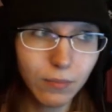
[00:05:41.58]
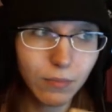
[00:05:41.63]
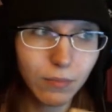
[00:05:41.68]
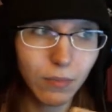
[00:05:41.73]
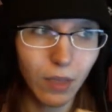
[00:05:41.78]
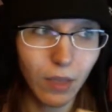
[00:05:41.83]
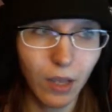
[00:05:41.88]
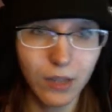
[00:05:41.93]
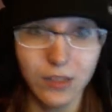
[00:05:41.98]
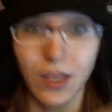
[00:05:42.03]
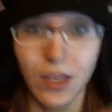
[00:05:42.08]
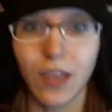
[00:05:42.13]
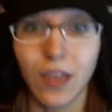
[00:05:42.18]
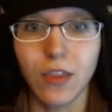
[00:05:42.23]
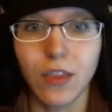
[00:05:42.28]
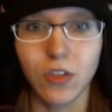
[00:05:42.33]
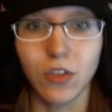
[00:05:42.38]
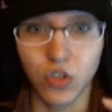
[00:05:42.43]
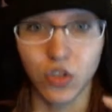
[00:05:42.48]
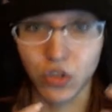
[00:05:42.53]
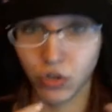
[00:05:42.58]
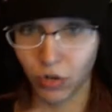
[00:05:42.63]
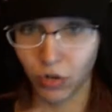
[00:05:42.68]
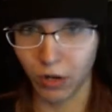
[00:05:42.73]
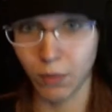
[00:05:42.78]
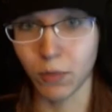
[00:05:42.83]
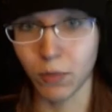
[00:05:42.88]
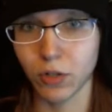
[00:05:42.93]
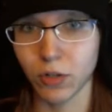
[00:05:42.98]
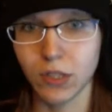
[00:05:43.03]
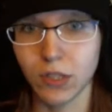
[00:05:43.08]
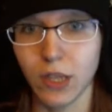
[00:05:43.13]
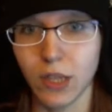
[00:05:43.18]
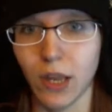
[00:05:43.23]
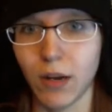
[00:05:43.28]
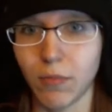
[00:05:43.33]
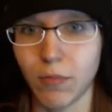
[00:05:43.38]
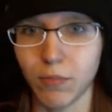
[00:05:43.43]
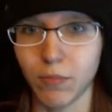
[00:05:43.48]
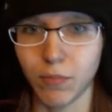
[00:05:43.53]
say, the streamers
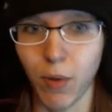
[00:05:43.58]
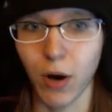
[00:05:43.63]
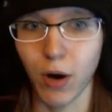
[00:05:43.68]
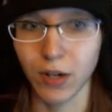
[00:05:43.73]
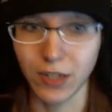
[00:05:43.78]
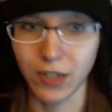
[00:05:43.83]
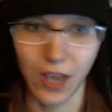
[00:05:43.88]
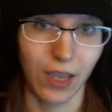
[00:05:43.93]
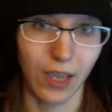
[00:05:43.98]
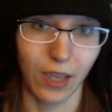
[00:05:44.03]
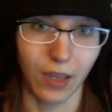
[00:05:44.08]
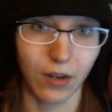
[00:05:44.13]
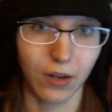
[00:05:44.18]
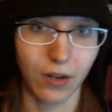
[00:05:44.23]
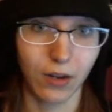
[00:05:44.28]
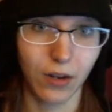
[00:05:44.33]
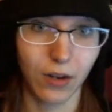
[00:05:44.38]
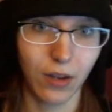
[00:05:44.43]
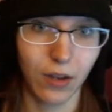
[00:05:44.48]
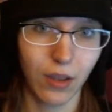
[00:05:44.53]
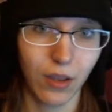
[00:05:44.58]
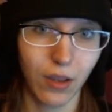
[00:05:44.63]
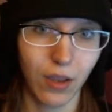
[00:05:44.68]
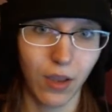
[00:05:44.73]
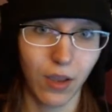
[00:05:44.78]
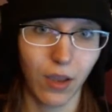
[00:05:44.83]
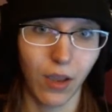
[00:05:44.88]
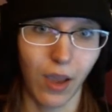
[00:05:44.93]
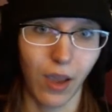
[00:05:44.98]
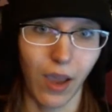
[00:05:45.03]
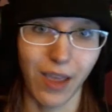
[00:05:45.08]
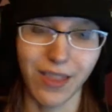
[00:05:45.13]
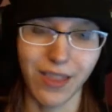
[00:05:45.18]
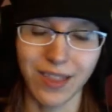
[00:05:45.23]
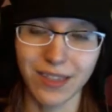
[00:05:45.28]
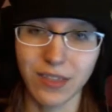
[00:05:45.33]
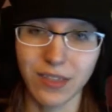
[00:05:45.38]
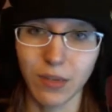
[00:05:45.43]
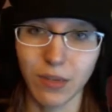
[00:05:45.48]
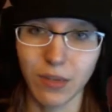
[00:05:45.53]
can partake in? And
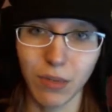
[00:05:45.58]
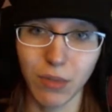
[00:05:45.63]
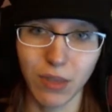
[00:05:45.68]
that's something...